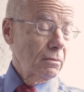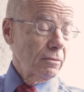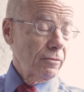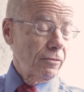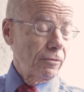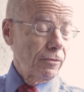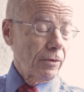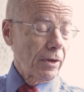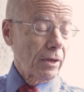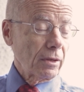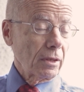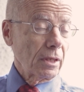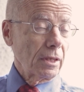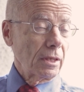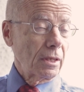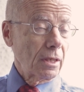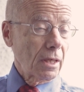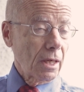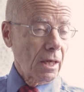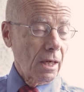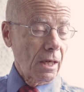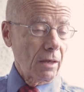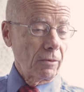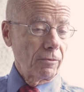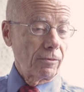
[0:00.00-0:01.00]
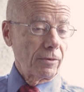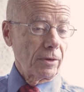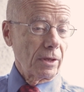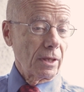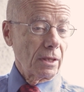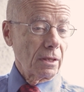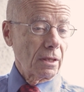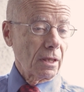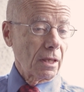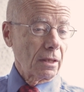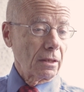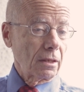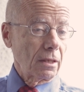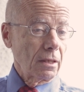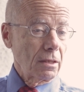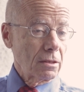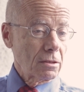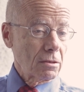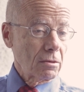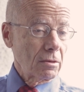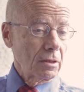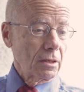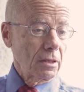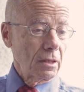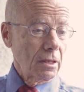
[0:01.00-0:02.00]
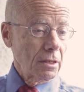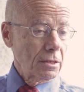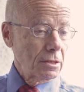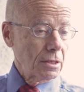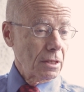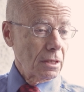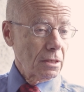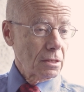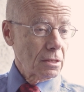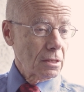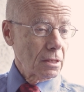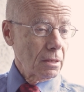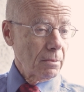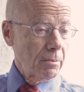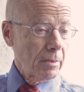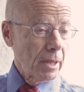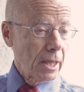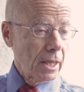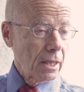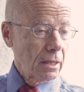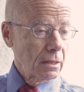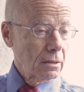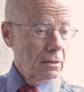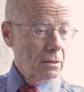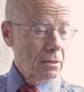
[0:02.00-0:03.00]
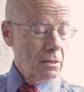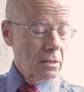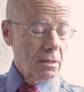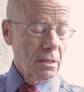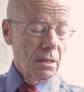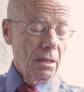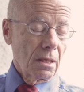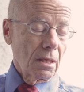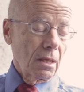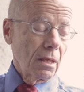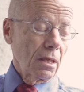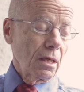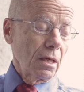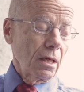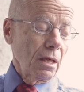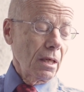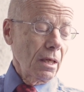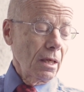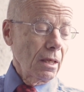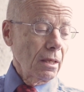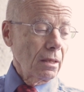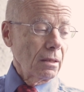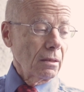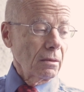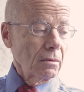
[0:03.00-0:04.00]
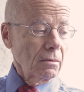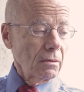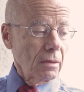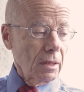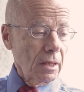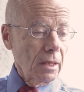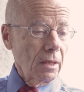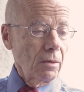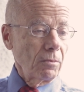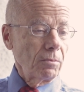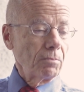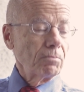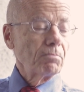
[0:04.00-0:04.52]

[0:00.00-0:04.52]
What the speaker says: fairly confident that these are indigenous demands, it